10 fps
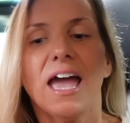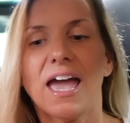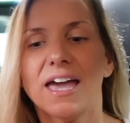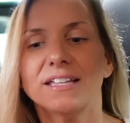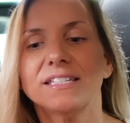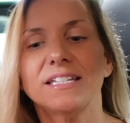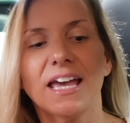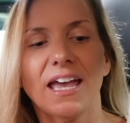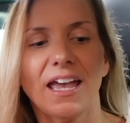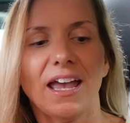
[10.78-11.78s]
And
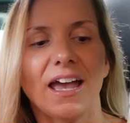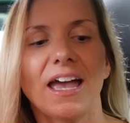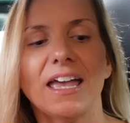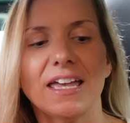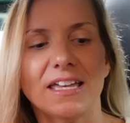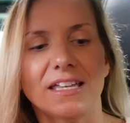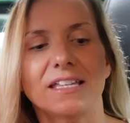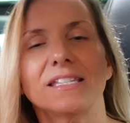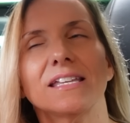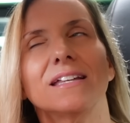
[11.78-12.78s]
today
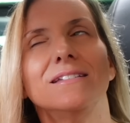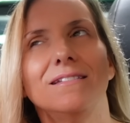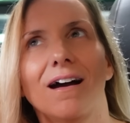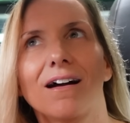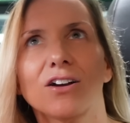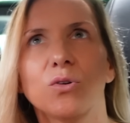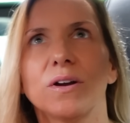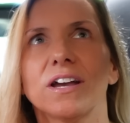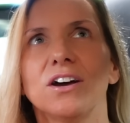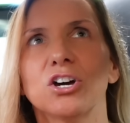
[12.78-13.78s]
is not
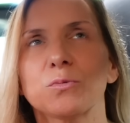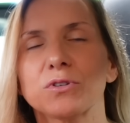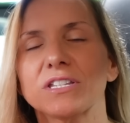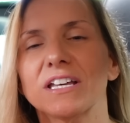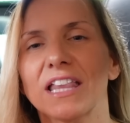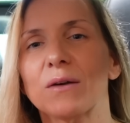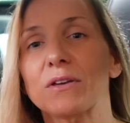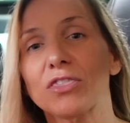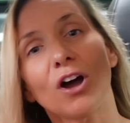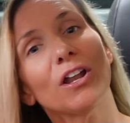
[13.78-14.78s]
going 100% like
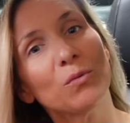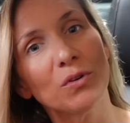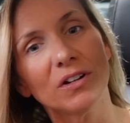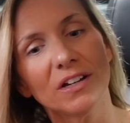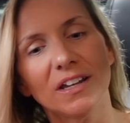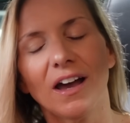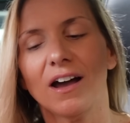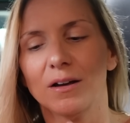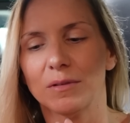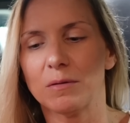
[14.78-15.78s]
we thought it would.
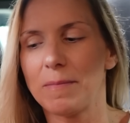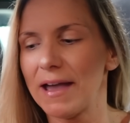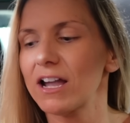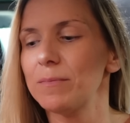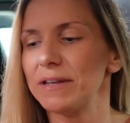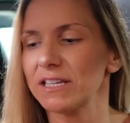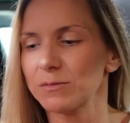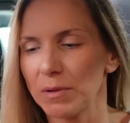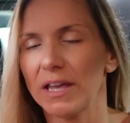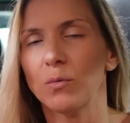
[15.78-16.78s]
Let me back up and
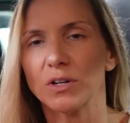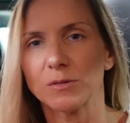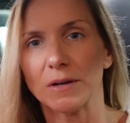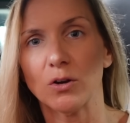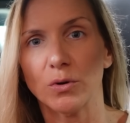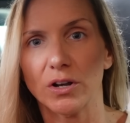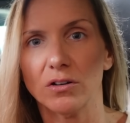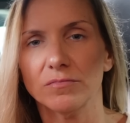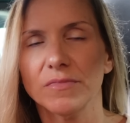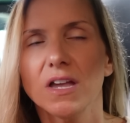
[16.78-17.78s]
explain what's been going
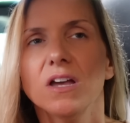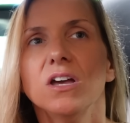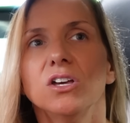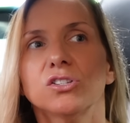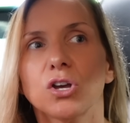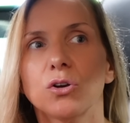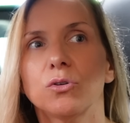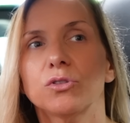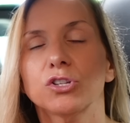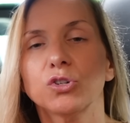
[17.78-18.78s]
on.
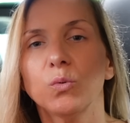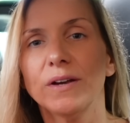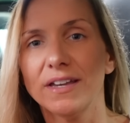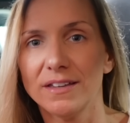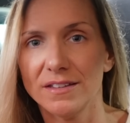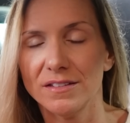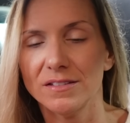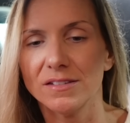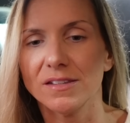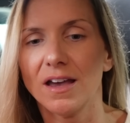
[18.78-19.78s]
So the
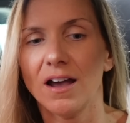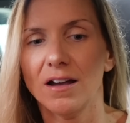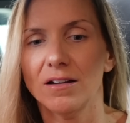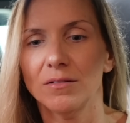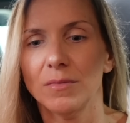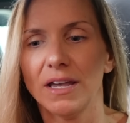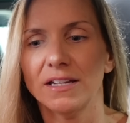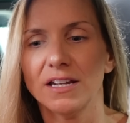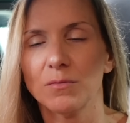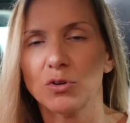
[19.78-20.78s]
twins
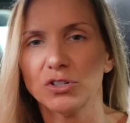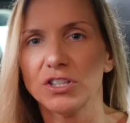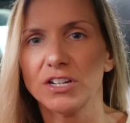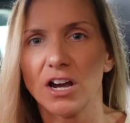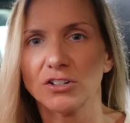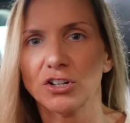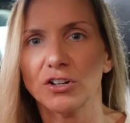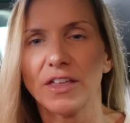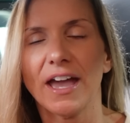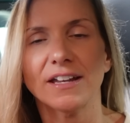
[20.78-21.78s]
ended up going to the
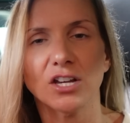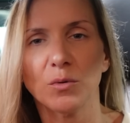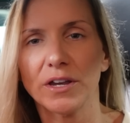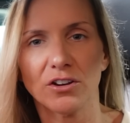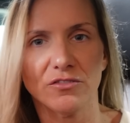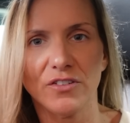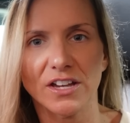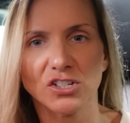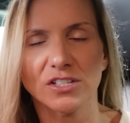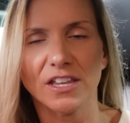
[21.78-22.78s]
doctor. They had double ear
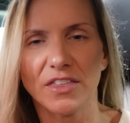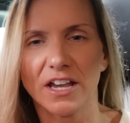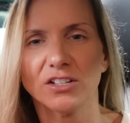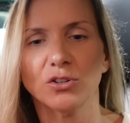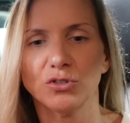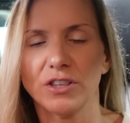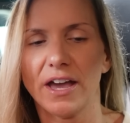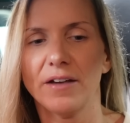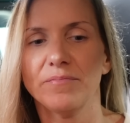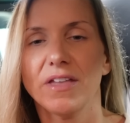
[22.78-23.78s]
infections. I think I told you that.